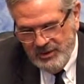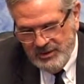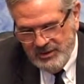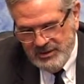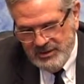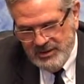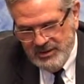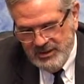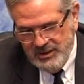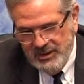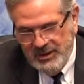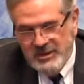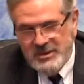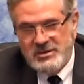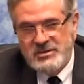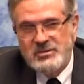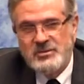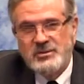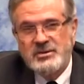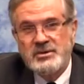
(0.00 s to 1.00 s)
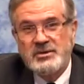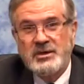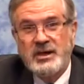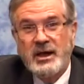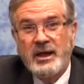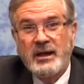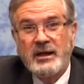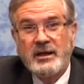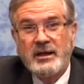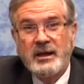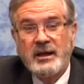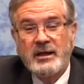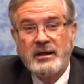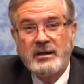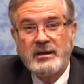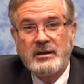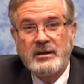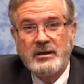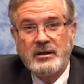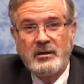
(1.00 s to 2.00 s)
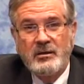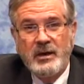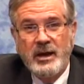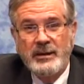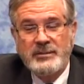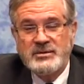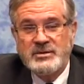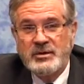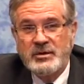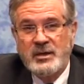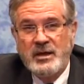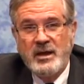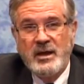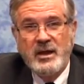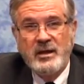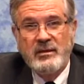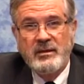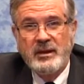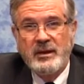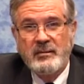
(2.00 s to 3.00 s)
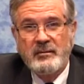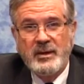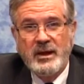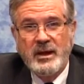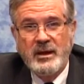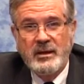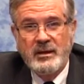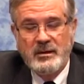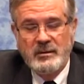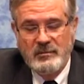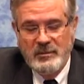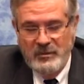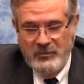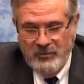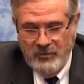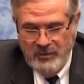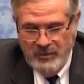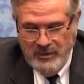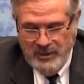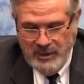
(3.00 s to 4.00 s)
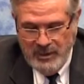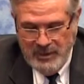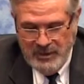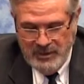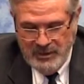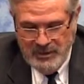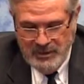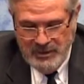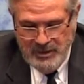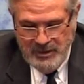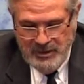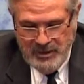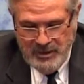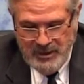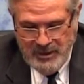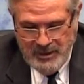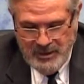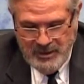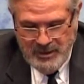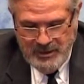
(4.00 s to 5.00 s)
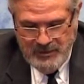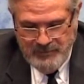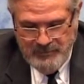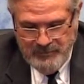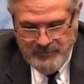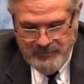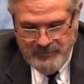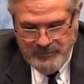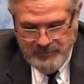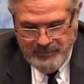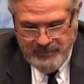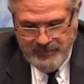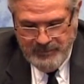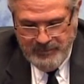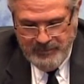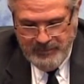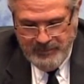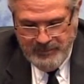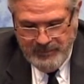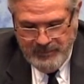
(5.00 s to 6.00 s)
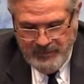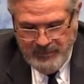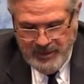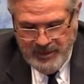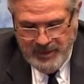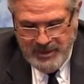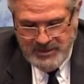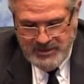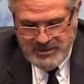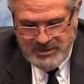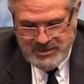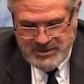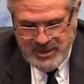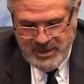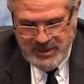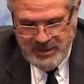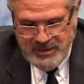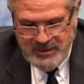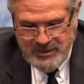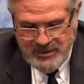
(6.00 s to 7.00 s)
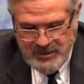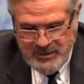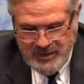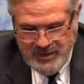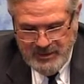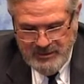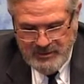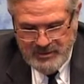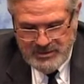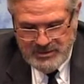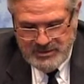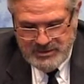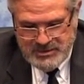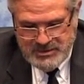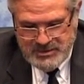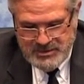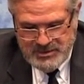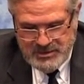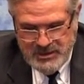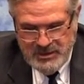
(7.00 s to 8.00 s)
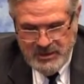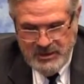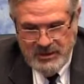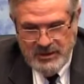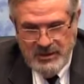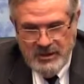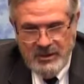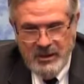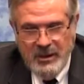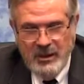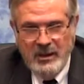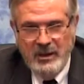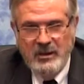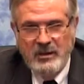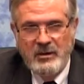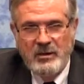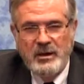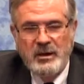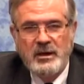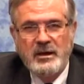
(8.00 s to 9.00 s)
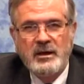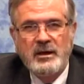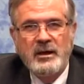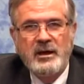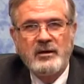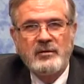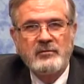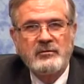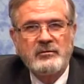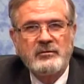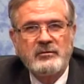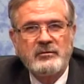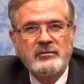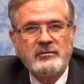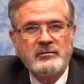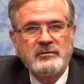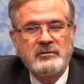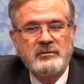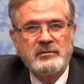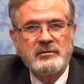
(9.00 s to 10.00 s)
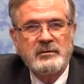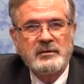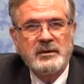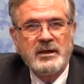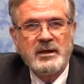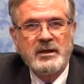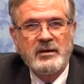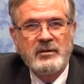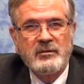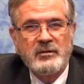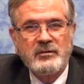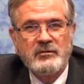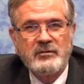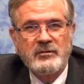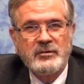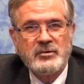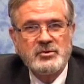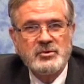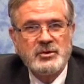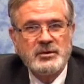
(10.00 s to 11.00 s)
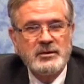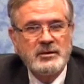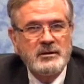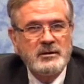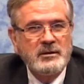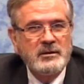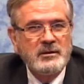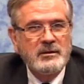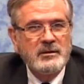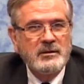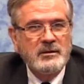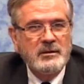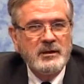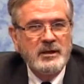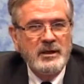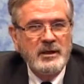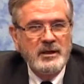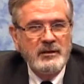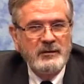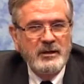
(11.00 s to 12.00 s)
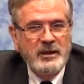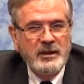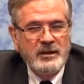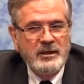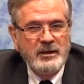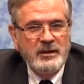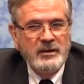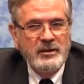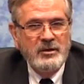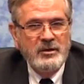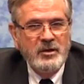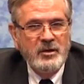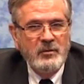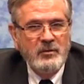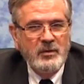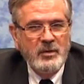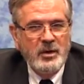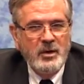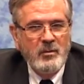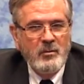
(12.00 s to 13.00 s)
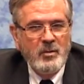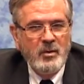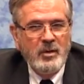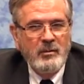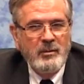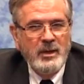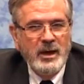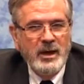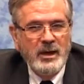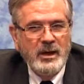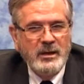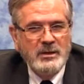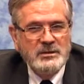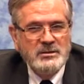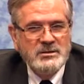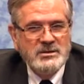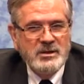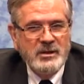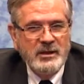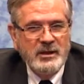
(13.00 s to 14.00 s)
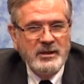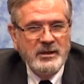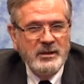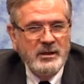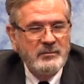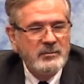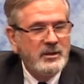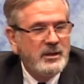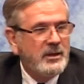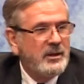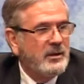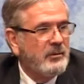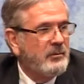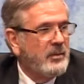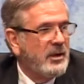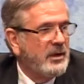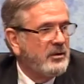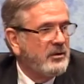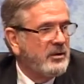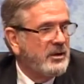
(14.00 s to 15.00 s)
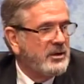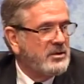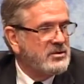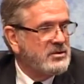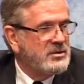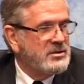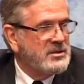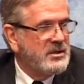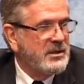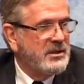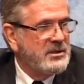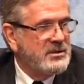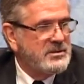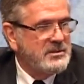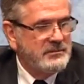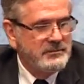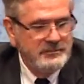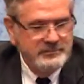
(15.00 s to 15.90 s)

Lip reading: to the East, which I knew absolutely nothing about before that, I decided that that was the area of kind of the future, and that I needed to know more about it, and so I ended up taking a minor in Asian Studies.